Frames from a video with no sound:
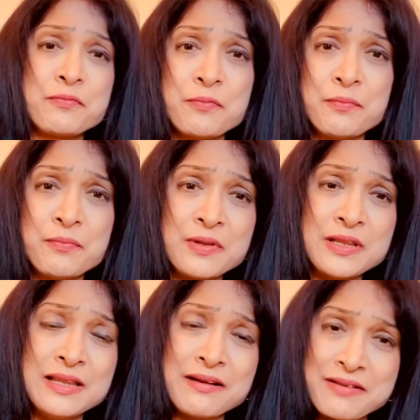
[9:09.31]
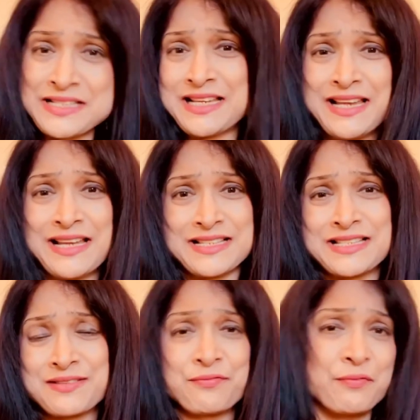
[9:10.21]
from the
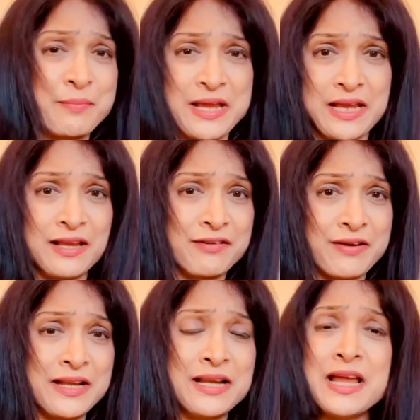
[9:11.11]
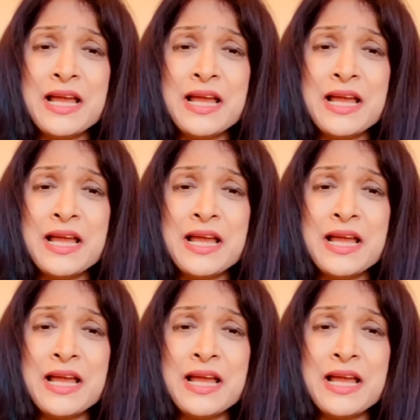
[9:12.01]
resilience for me, right?